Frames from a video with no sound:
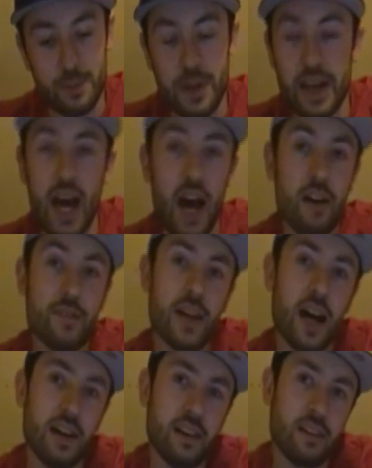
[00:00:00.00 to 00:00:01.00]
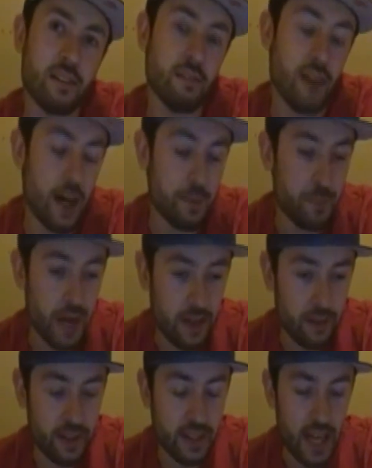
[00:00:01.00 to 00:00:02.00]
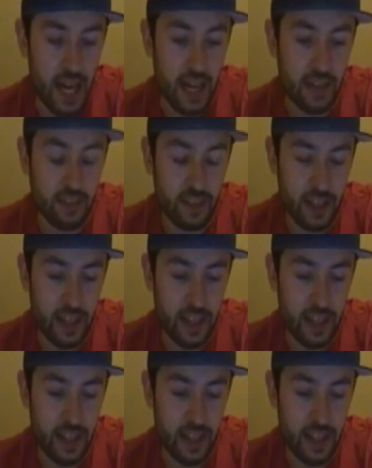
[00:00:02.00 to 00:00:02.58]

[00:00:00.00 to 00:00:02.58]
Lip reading: But now I've gotten a lot better at that,